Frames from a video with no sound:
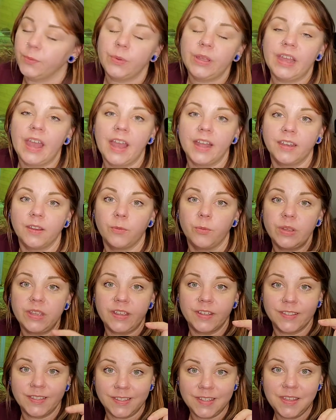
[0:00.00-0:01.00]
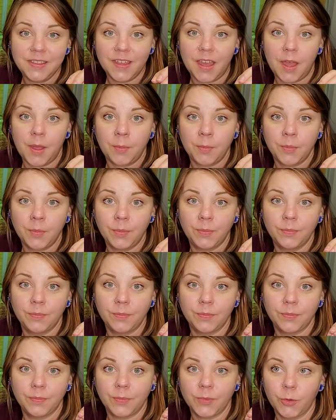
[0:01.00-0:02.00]
we could see them
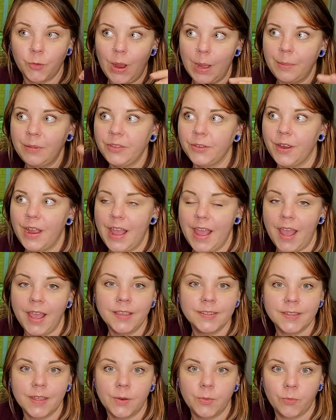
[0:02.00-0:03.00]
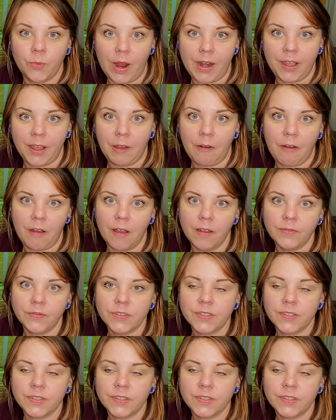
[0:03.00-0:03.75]
grabbing their eggs and running off.